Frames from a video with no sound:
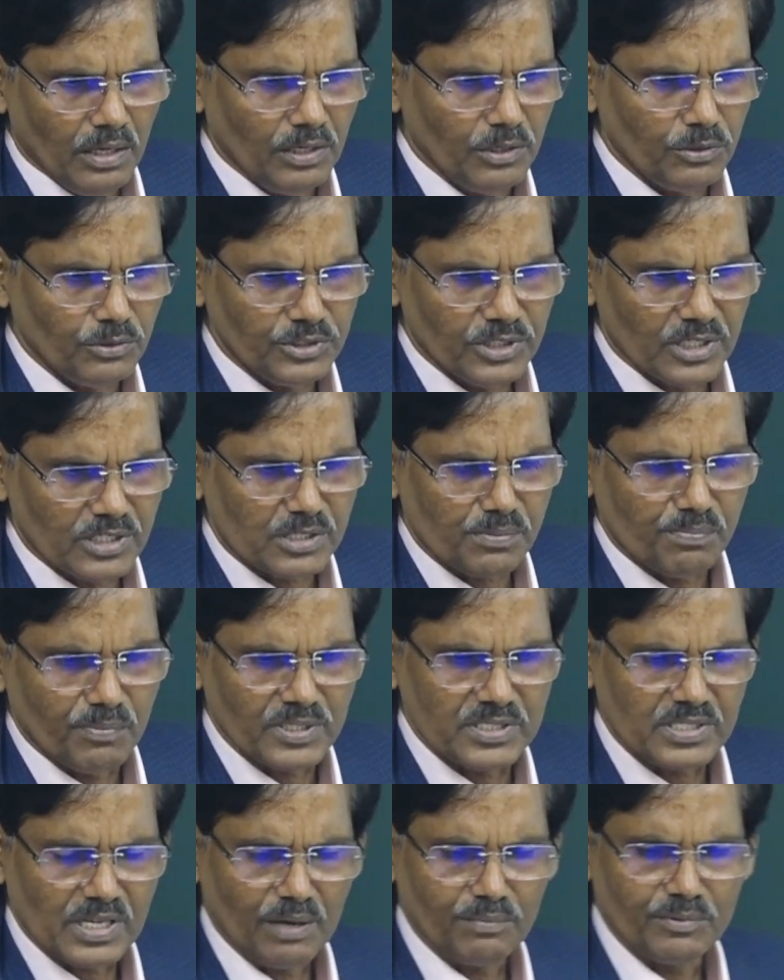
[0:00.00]
users
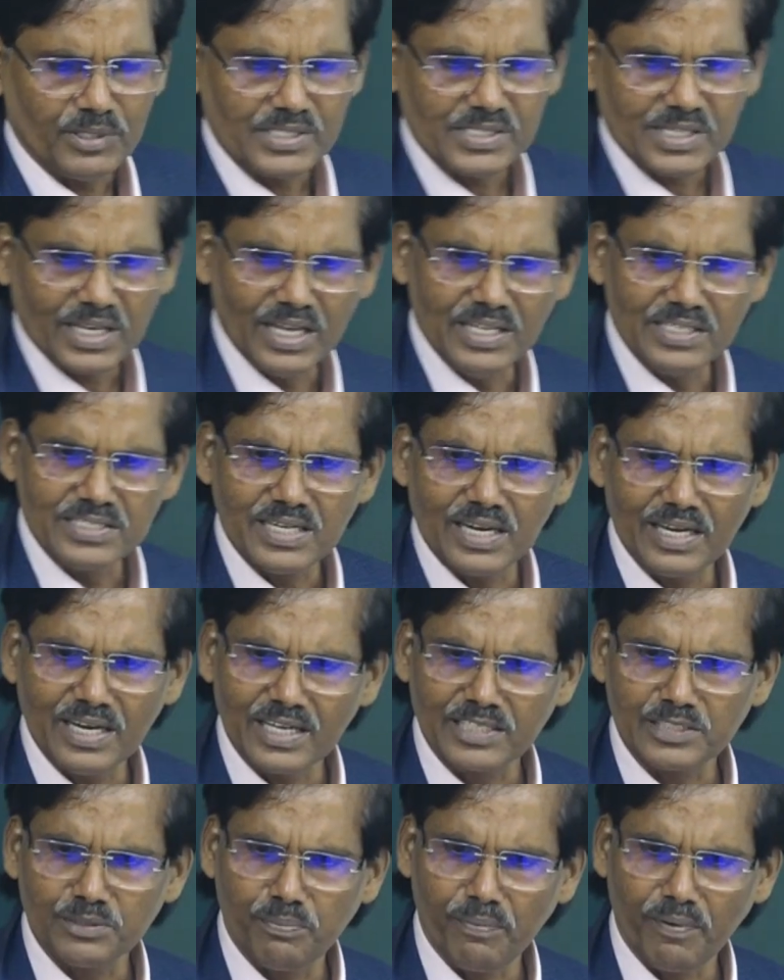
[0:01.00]
must have the skills and
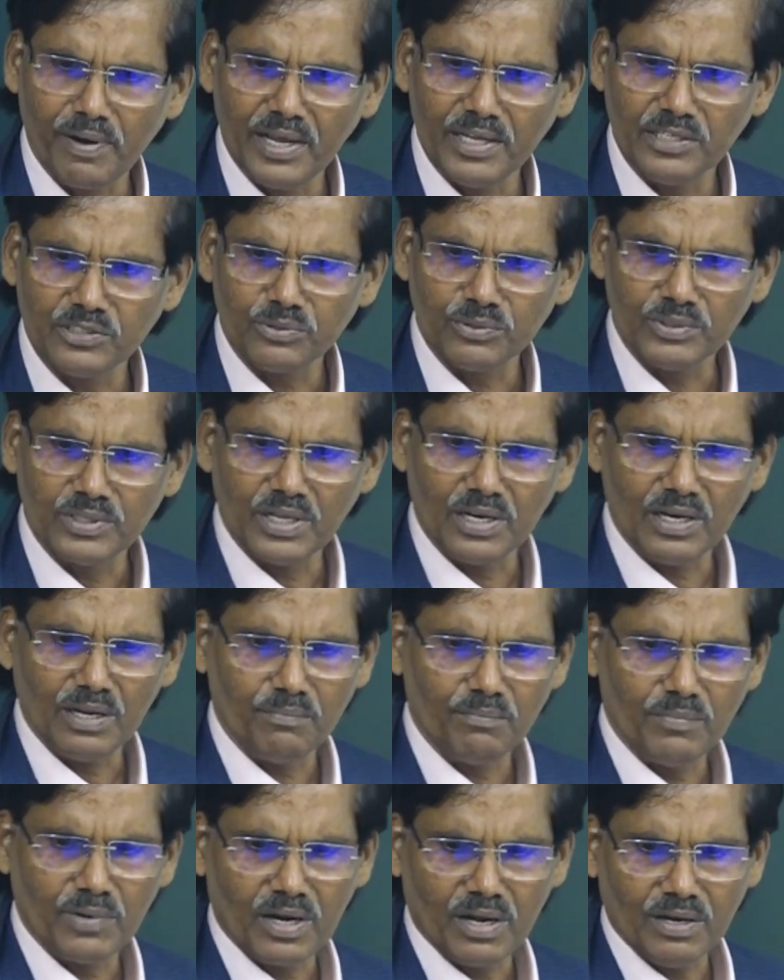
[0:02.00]
experience with the
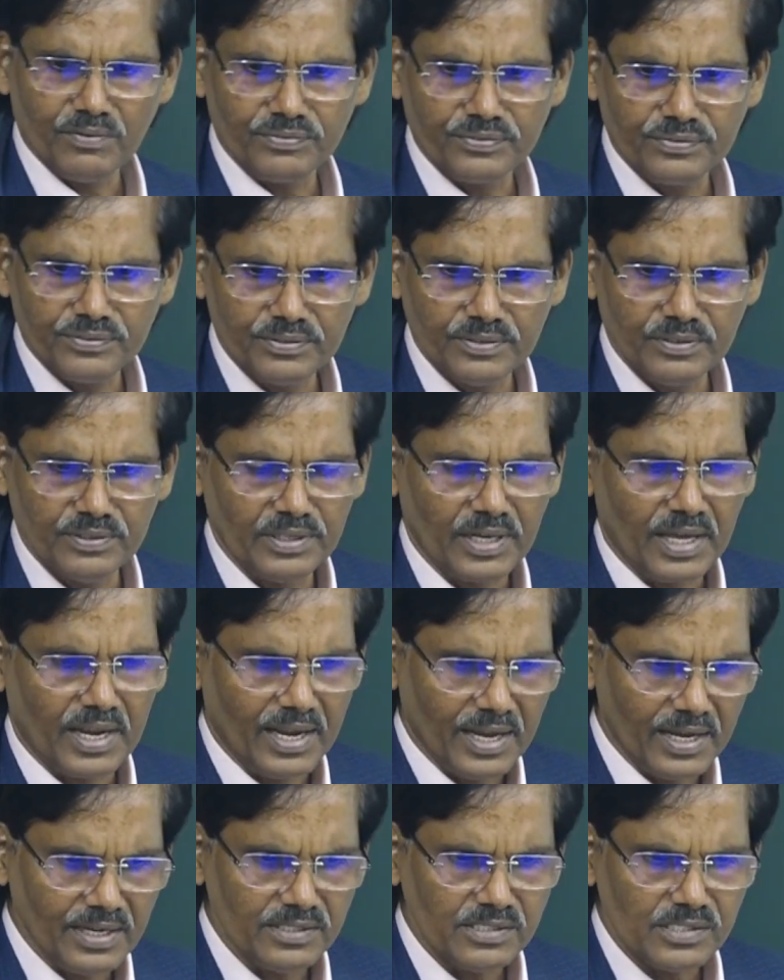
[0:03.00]
number of
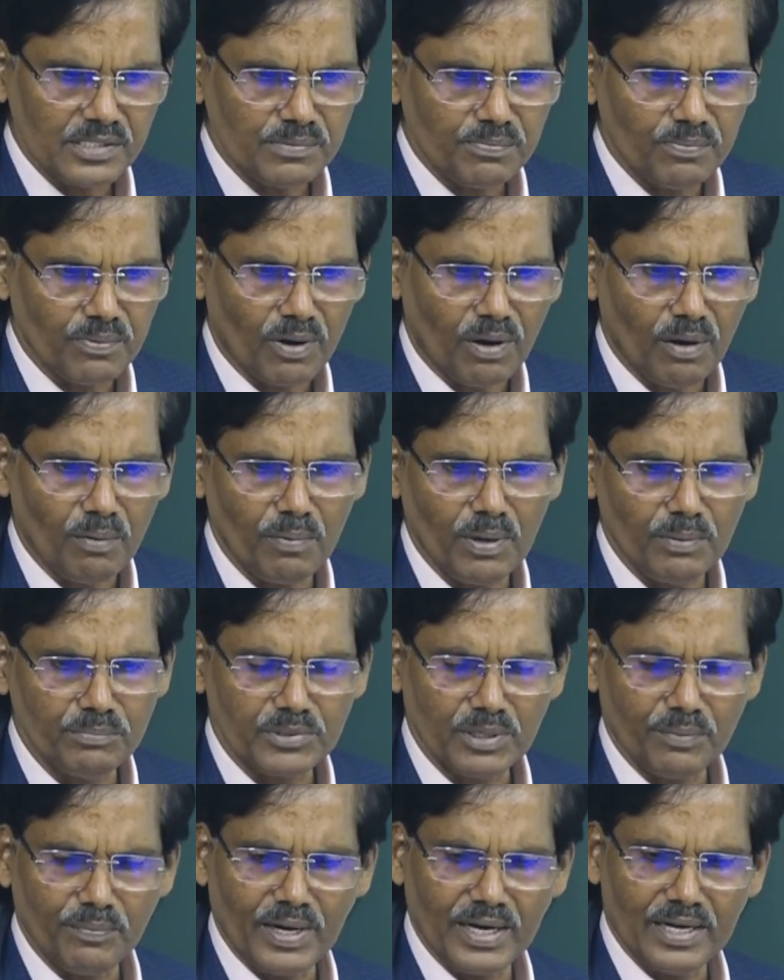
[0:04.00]
areas,
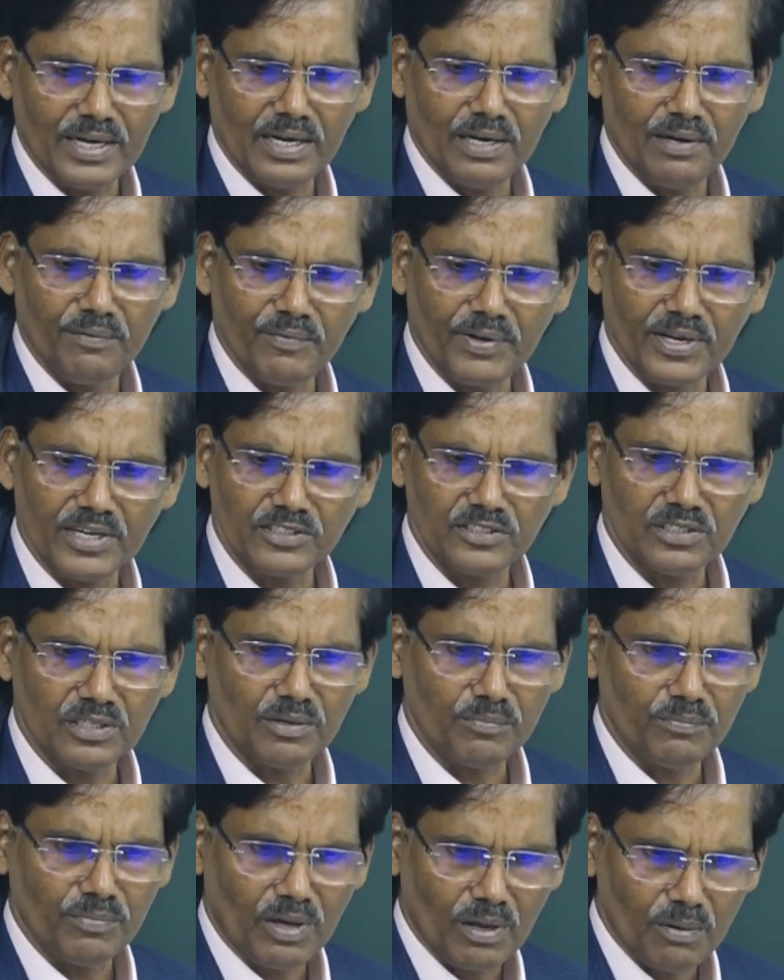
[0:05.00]
problems of identification
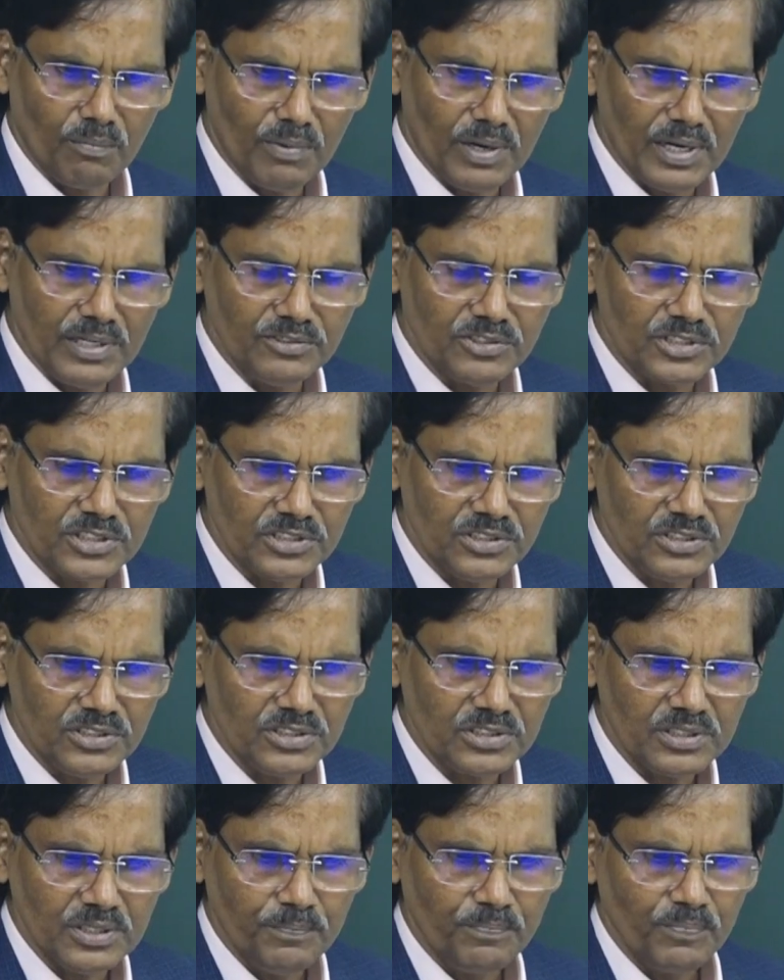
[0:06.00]
and
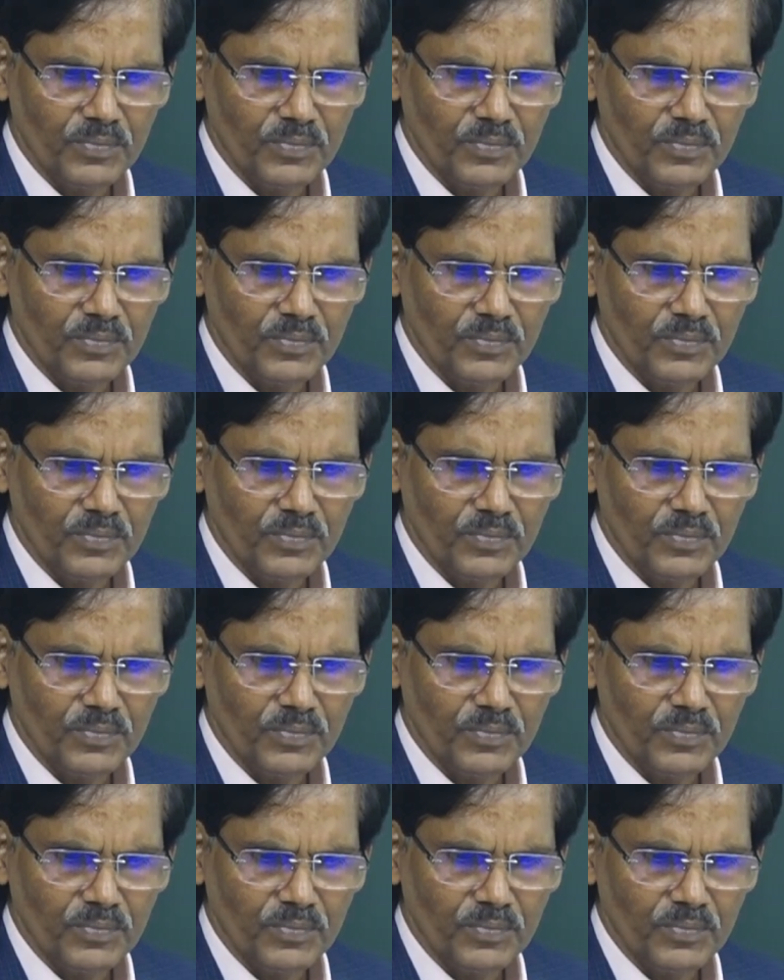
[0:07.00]
combinations,